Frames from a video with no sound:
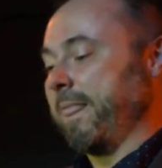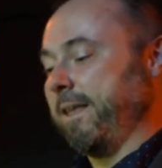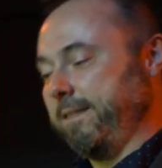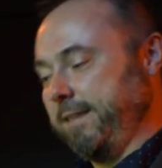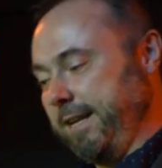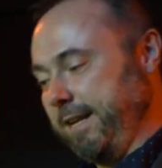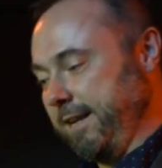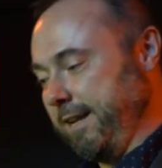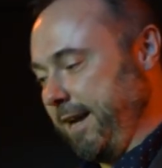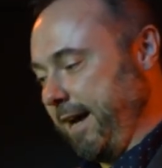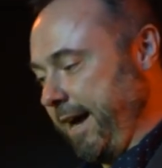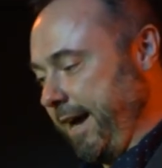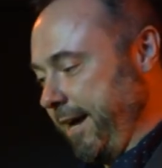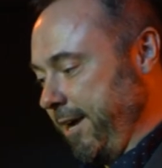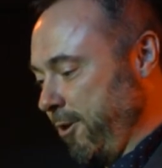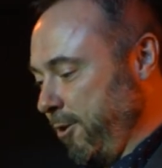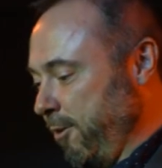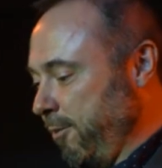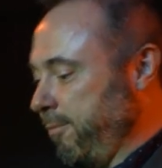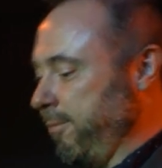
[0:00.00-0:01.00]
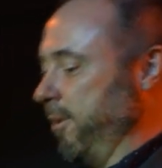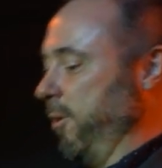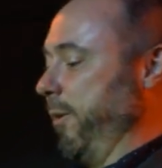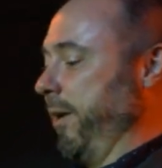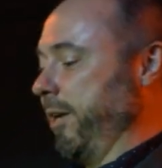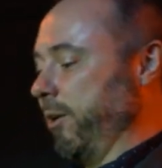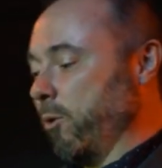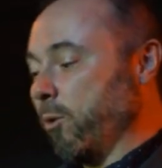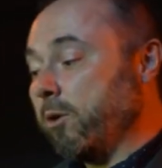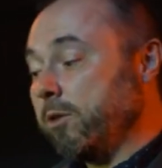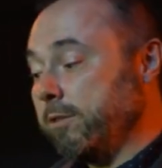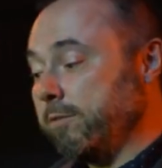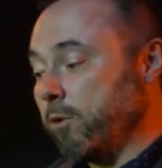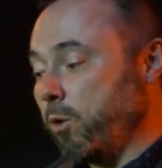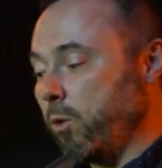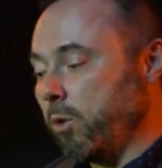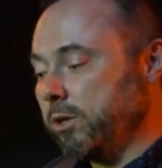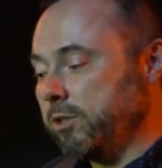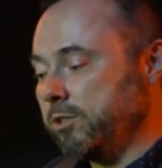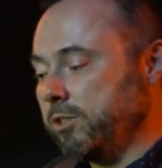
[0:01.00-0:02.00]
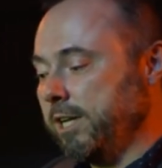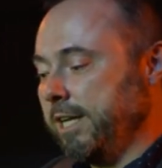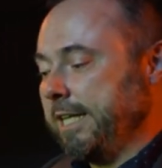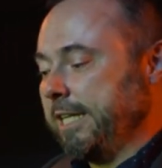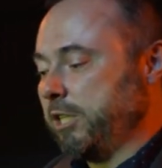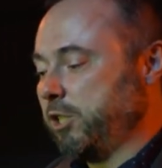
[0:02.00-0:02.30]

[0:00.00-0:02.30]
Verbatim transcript: The Nile, flowing north, of course,